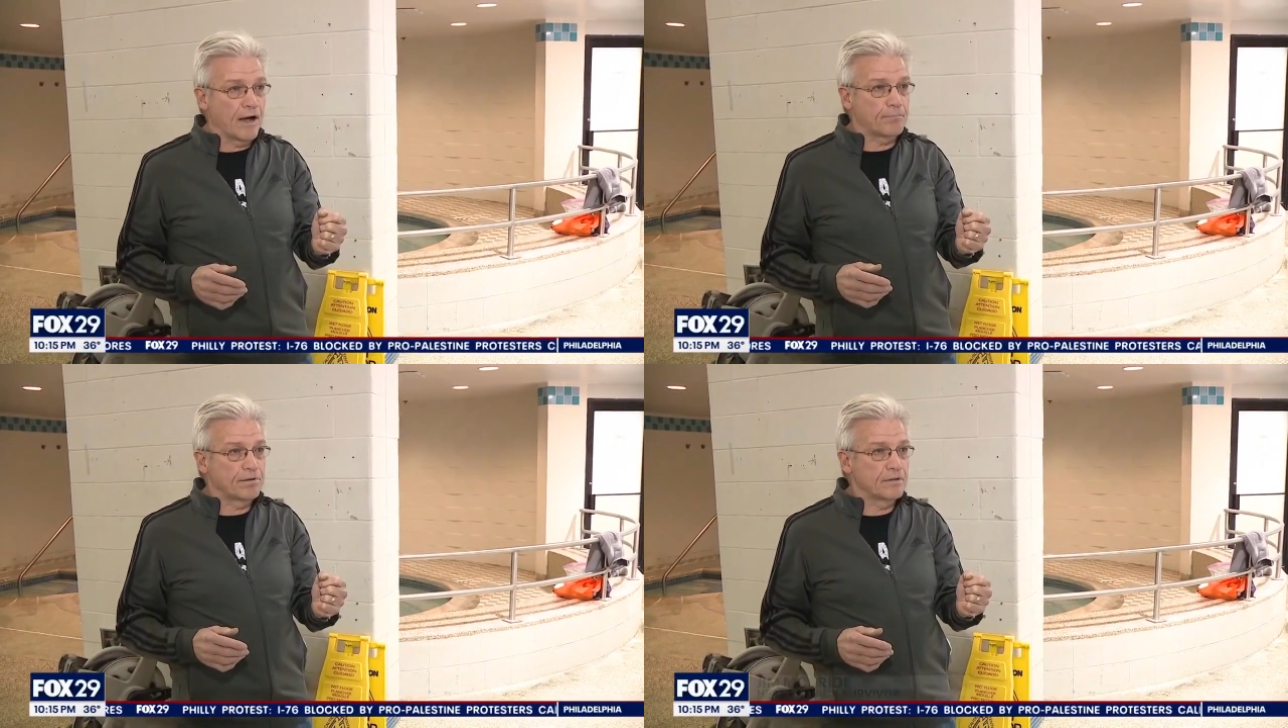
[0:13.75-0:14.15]

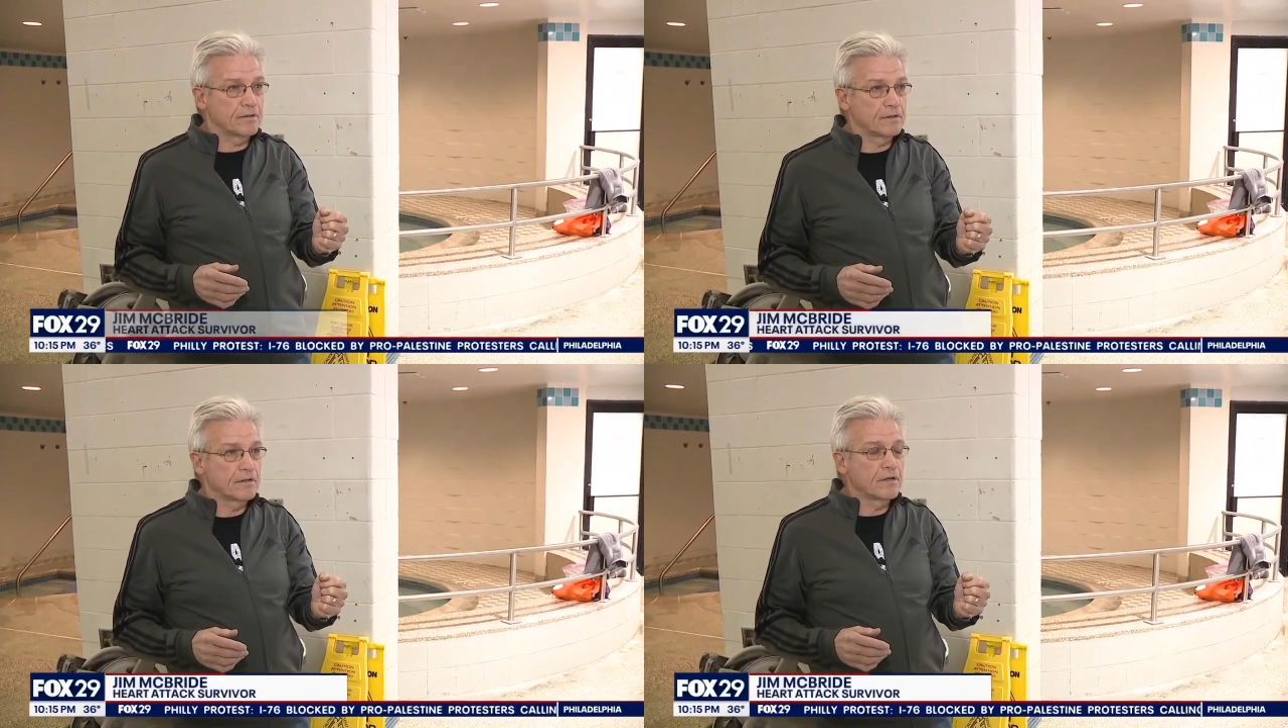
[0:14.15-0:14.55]
up
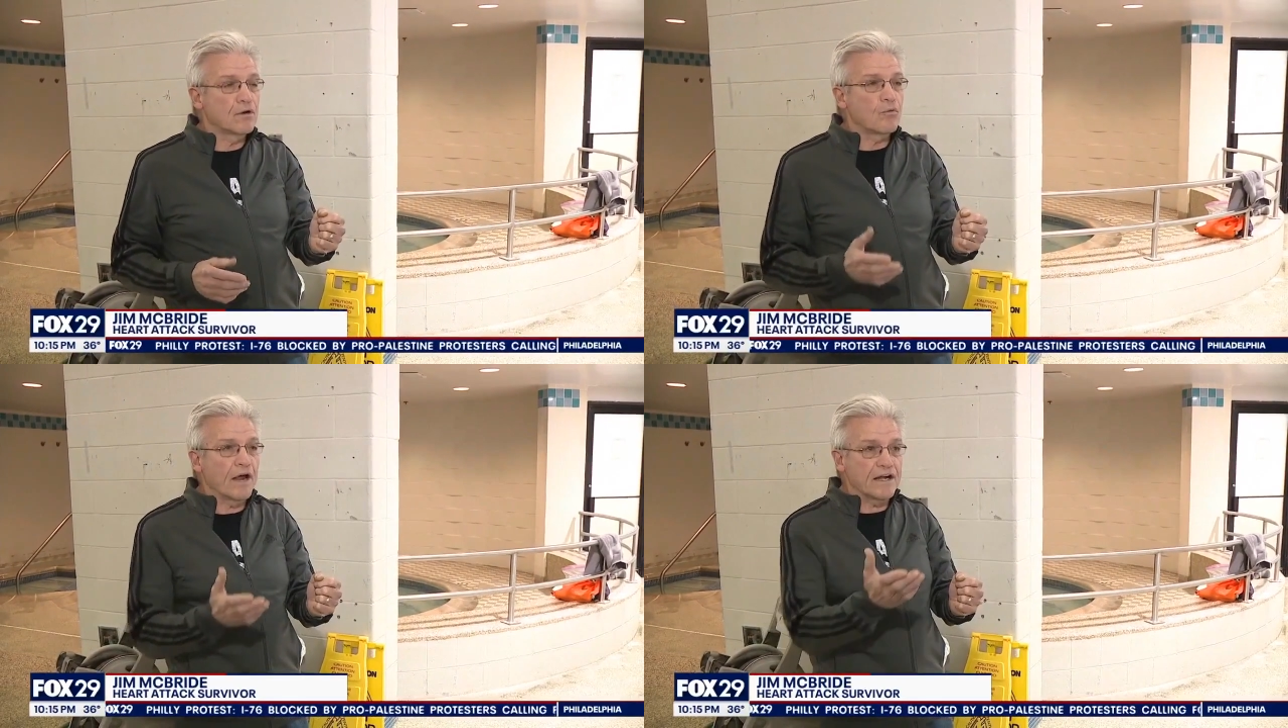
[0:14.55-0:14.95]

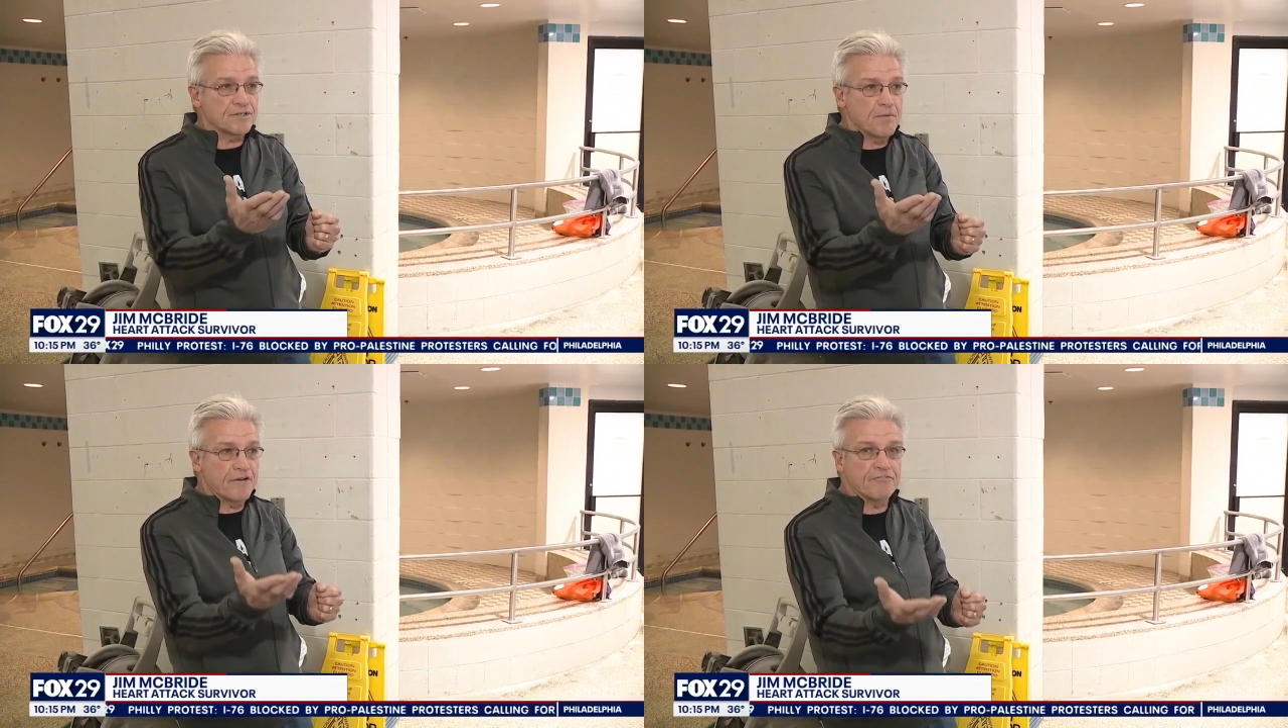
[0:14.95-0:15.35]
right
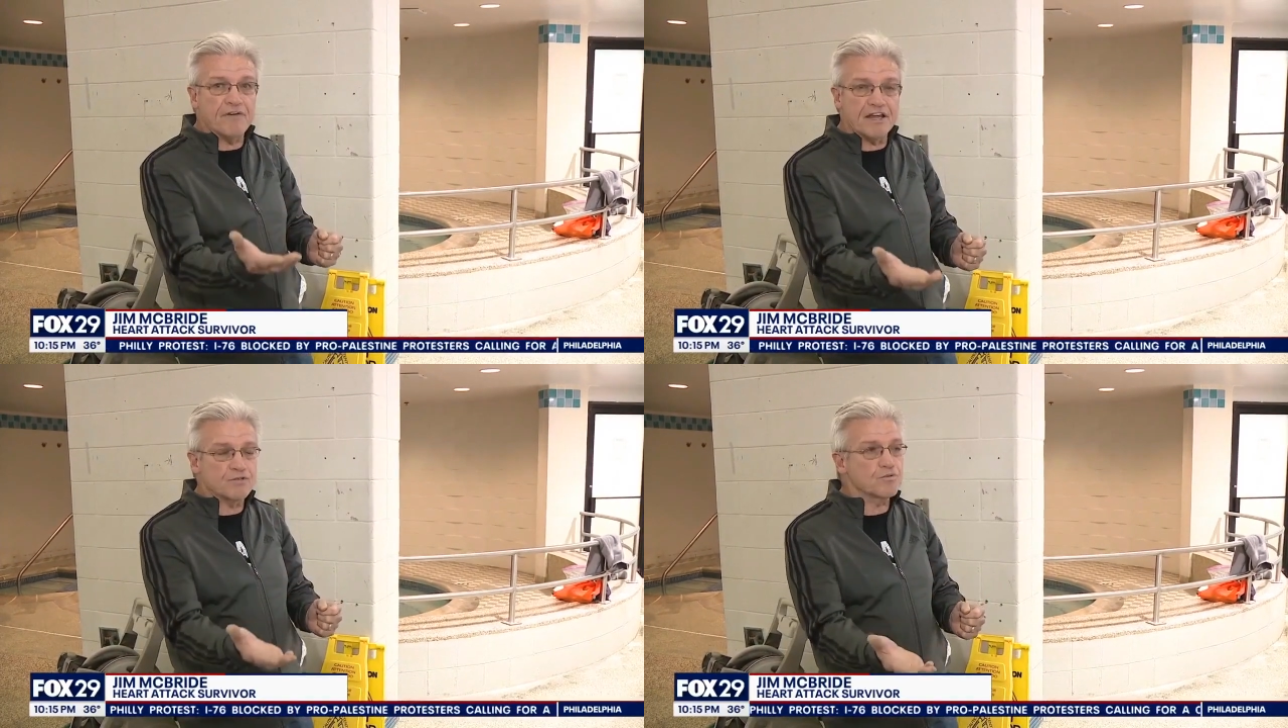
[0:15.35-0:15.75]
as my
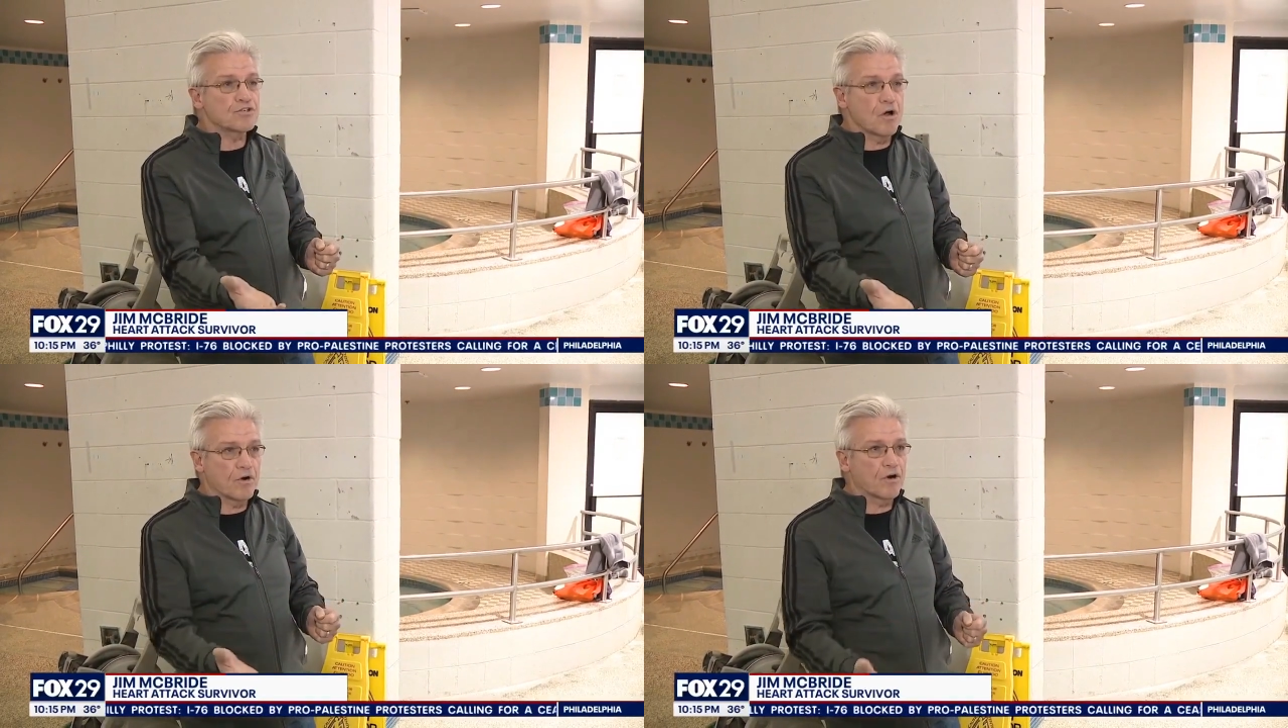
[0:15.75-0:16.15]
face
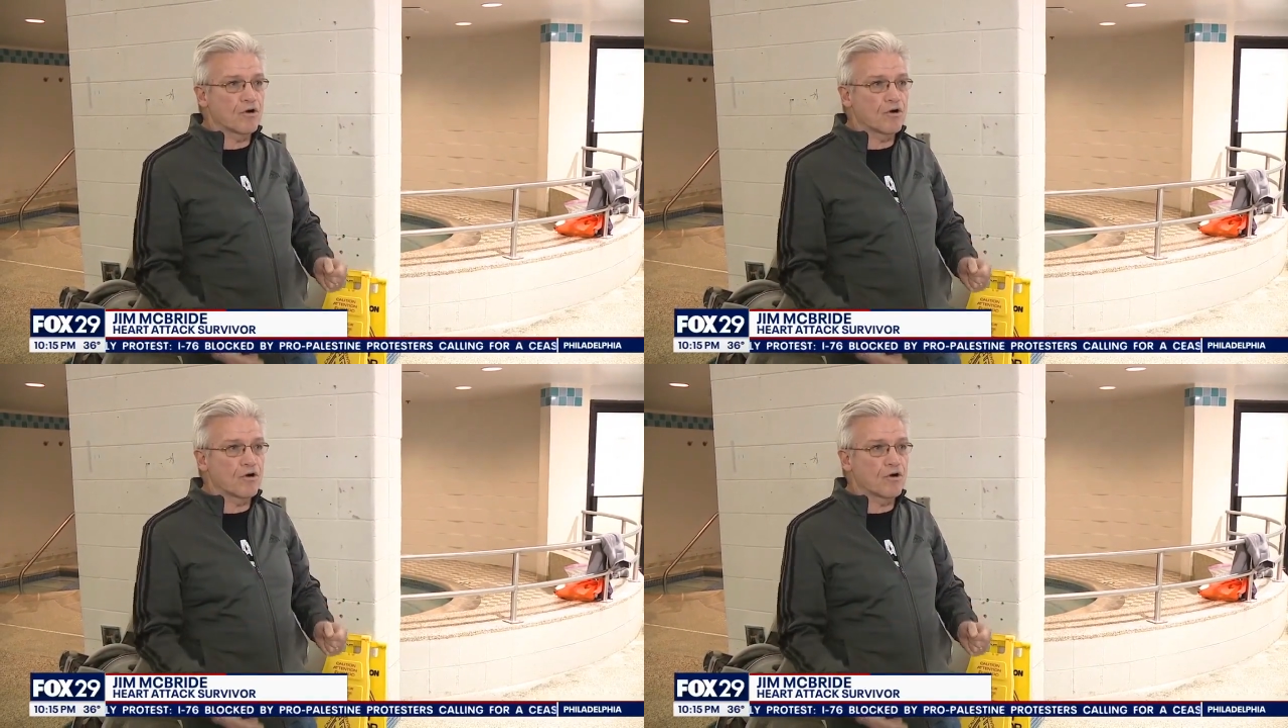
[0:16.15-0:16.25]
was going